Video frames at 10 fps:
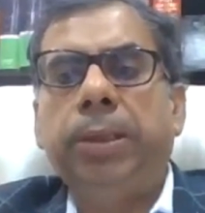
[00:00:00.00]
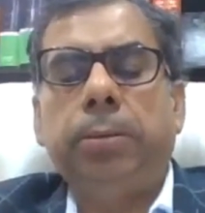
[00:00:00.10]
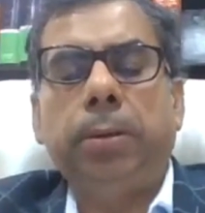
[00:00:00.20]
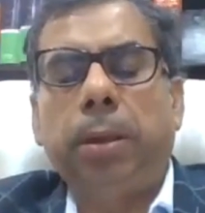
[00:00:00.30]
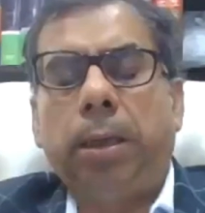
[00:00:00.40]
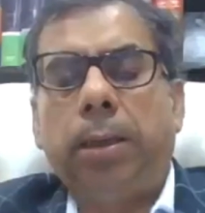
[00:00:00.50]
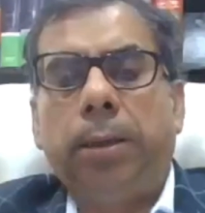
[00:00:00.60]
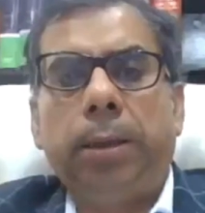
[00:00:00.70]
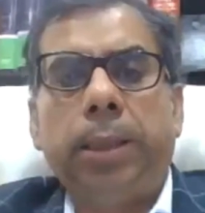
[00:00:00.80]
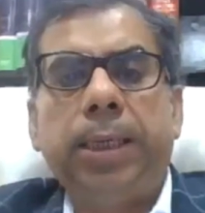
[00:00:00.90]
I mean,
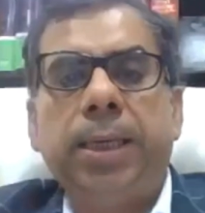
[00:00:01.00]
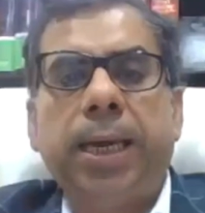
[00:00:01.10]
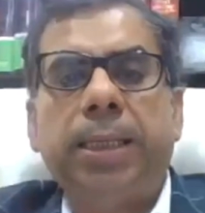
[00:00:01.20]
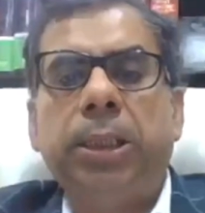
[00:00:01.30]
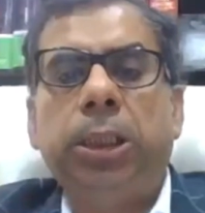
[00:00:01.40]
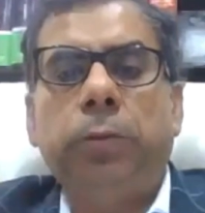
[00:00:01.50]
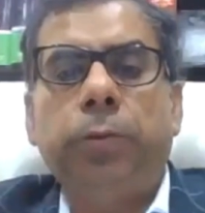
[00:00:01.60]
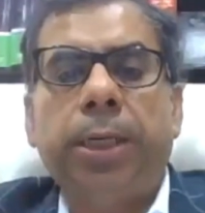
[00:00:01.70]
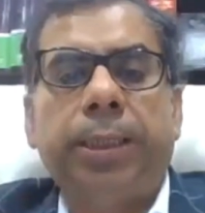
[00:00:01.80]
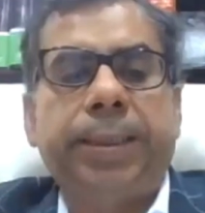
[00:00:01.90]
engage
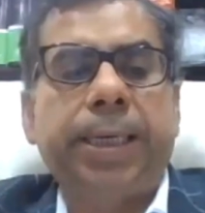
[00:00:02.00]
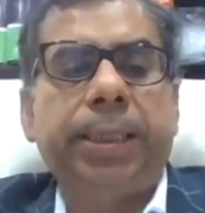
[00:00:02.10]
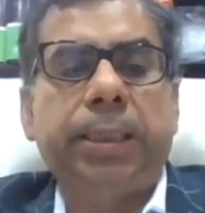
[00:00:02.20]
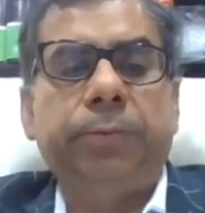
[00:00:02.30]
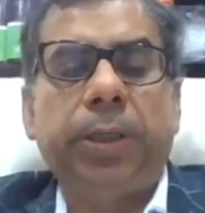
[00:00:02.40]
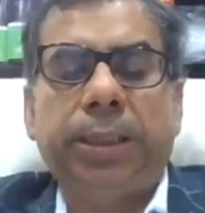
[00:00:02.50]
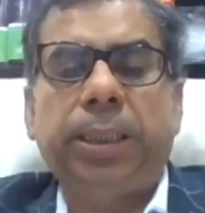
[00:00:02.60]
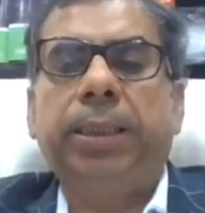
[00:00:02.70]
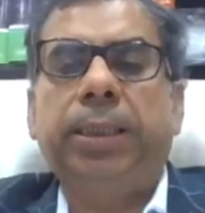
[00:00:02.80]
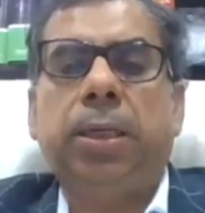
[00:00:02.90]
into a detailed
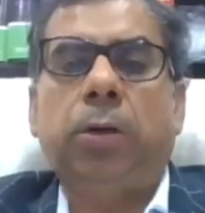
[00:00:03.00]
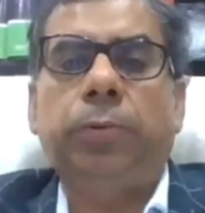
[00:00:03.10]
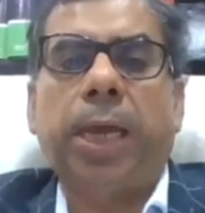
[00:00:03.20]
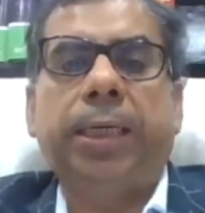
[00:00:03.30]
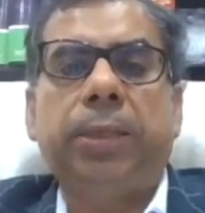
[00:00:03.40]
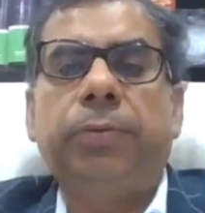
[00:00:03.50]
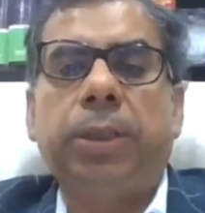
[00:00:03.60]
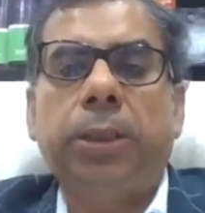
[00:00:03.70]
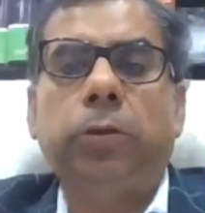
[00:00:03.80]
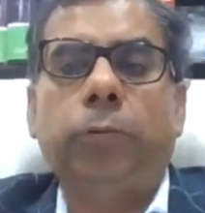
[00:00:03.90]
investigation of the
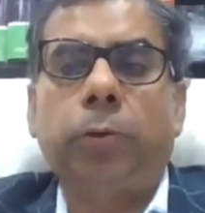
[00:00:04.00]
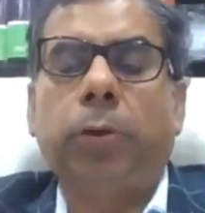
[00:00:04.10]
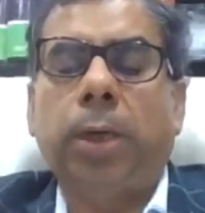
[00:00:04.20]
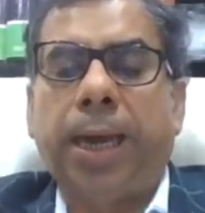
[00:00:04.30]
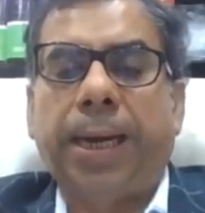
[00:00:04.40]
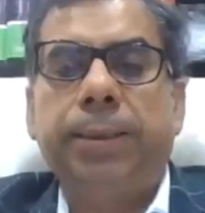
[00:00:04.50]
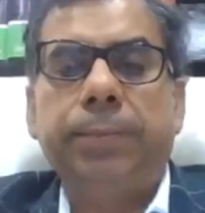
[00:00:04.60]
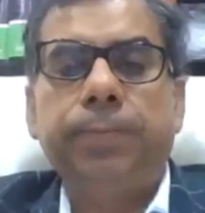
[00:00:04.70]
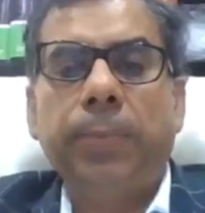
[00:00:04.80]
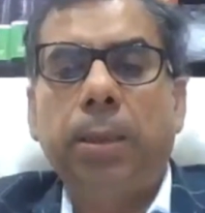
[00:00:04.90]
activities of your client.
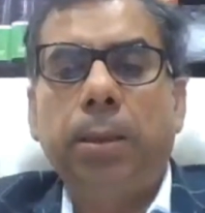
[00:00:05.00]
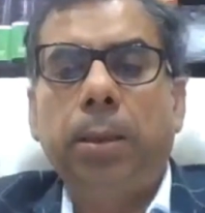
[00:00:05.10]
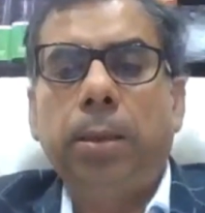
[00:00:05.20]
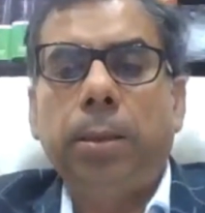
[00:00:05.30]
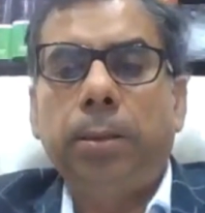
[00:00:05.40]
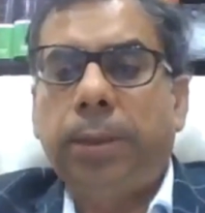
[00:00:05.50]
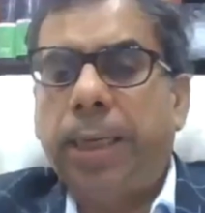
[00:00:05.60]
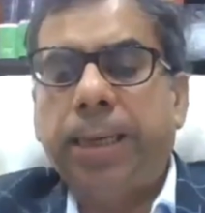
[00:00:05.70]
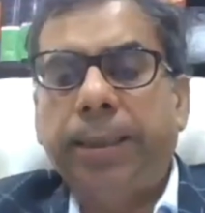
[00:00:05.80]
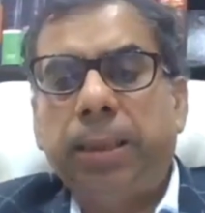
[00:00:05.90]

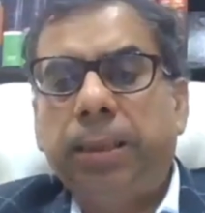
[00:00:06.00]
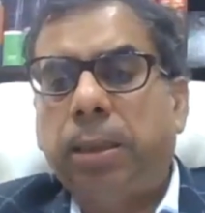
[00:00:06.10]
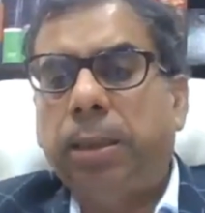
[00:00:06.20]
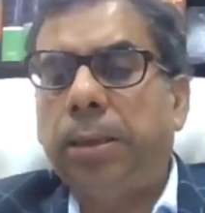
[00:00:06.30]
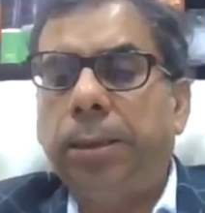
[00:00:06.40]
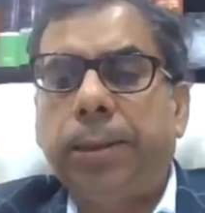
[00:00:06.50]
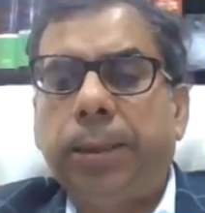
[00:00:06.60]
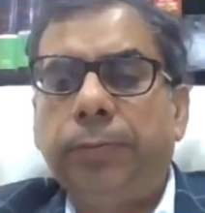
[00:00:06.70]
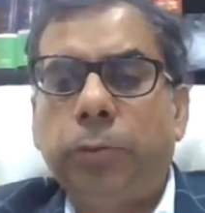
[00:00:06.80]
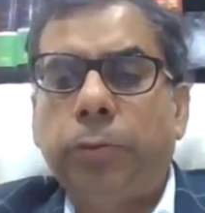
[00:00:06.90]
Then I think
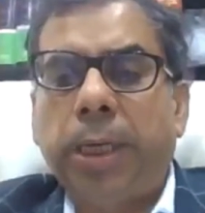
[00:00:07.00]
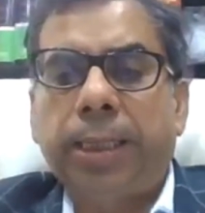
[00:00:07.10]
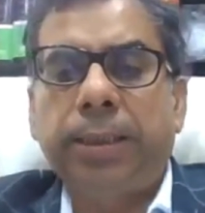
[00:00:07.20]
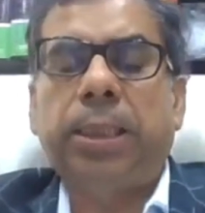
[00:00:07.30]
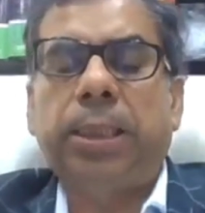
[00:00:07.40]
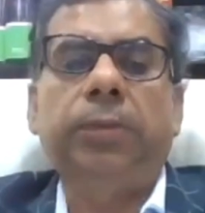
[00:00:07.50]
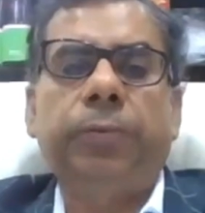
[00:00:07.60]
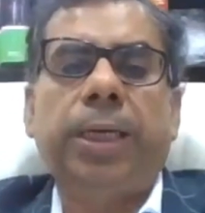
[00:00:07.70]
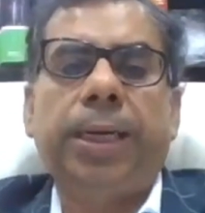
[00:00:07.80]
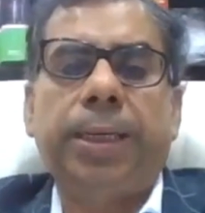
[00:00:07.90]
if you take a
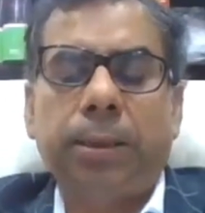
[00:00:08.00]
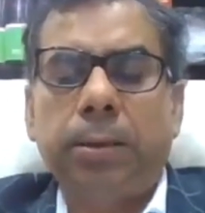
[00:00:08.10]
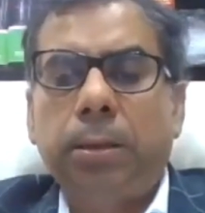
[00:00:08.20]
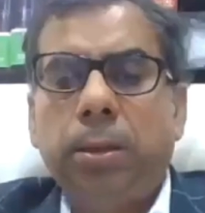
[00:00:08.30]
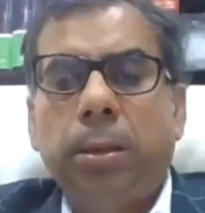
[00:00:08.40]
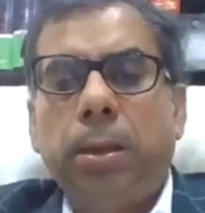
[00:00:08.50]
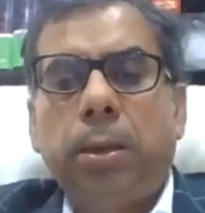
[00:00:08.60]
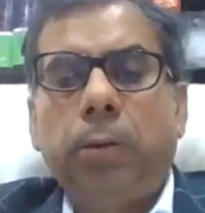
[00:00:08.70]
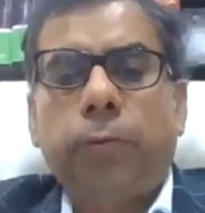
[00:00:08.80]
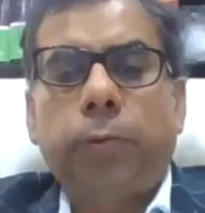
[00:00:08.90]
certificate
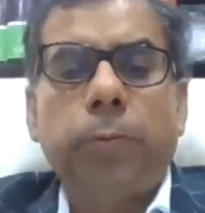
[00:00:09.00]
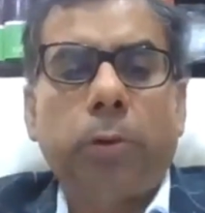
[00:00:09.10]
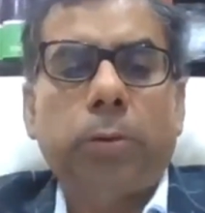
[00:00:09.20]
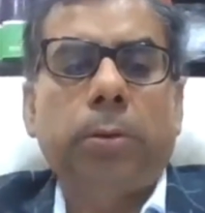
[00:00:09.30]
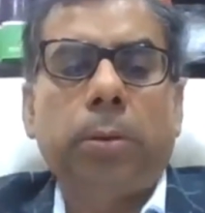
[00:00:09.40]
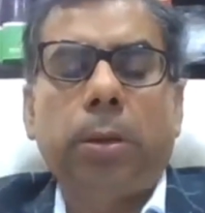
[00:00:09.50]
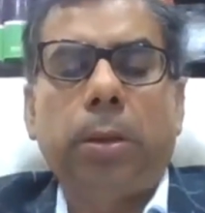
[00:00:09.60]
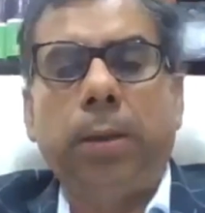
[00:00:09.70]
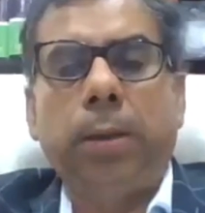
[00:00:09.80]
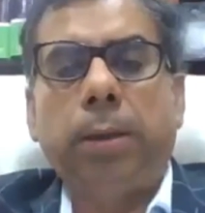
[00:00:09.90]
from your
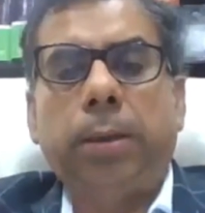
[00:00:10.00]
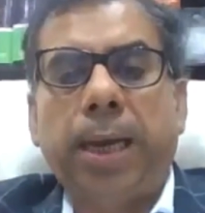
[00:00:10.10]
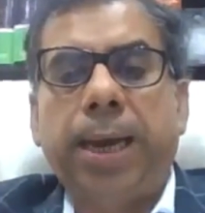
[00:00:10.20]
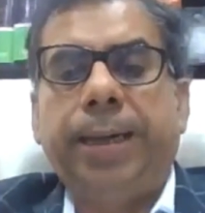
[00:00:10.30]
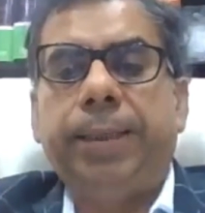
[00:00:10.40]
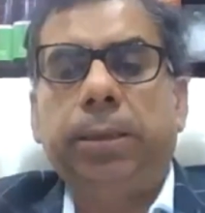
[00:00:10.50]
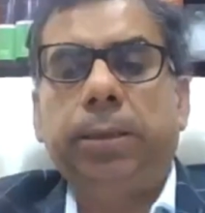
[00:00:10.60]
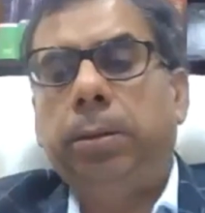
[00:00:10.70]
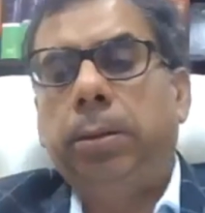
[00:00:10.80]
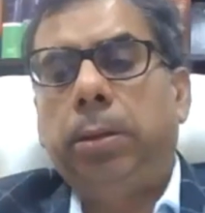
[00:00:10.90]
client
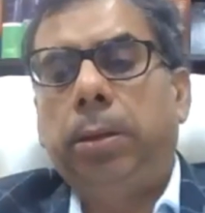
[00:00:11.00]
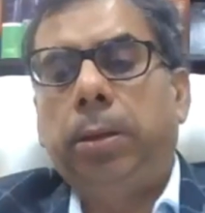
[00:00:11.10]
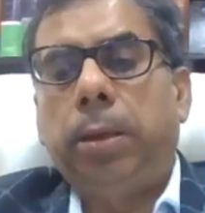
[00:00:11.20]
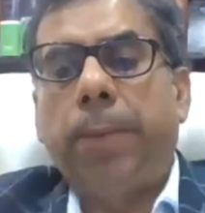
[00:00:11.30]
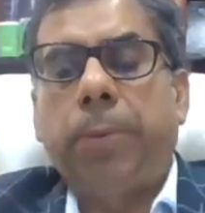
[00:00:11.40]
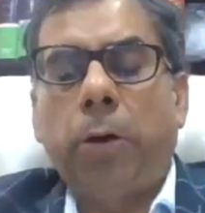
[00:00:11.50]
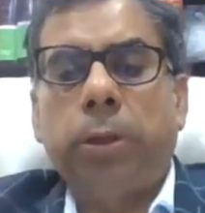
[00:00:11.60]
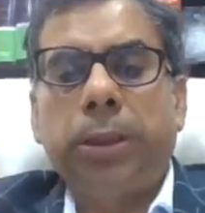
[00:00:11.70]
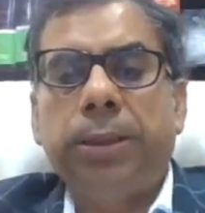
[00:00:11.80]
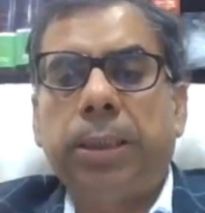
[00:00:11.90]

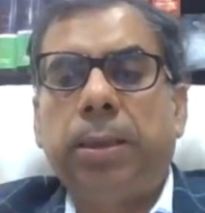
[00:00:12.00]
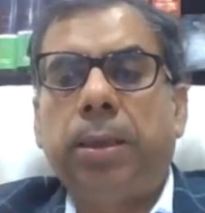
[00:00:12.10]
about